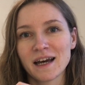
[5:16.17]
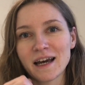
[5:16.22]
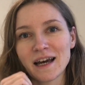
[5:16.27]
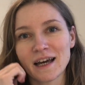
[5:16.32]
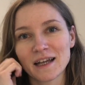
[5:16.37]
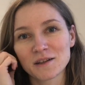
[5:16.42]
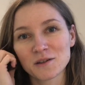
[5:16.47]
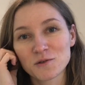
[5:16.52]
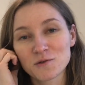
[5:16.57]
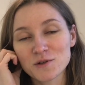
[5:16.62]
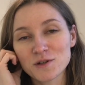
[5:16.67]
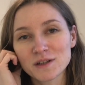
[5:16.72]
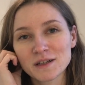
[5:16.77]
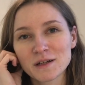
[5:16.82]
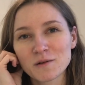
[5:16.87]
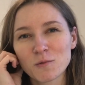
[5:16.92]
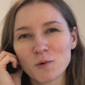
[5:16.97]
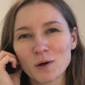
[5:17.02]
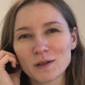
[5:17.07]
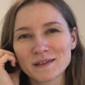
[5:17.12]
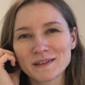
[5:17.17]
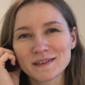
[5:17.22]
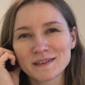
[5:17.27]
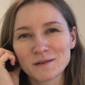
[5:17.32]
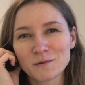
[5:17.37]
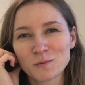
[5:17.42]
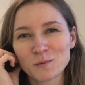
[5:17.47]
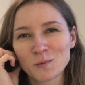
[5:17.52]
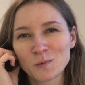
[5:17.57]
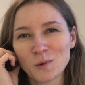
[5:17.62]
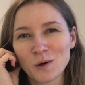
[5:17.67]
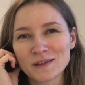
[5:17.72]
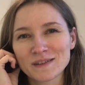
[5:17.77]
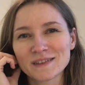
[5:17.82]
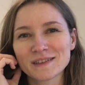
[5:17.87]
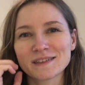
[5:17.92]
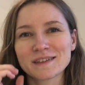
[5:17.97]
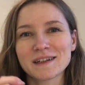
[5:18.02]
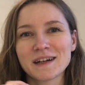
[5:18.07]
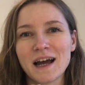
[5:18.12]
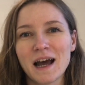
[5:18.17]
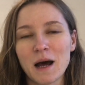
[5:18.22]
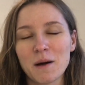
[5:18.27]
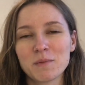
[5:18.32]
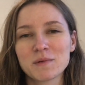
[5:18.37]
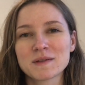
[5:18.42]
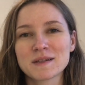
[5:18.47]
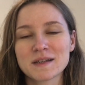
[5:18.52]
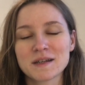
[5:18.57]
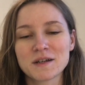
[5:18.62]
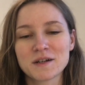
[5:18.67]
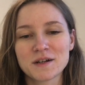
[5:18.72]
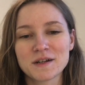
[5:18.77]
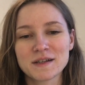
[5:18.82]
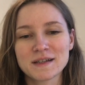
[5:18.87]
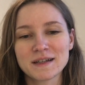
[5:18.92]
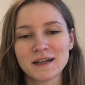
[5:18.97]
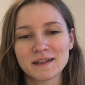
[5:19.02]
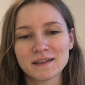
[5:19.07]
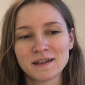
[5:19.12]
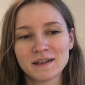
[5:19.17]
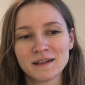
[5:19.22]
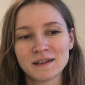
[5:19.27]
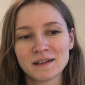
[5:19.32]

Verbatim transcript: And usually, what what happens here is that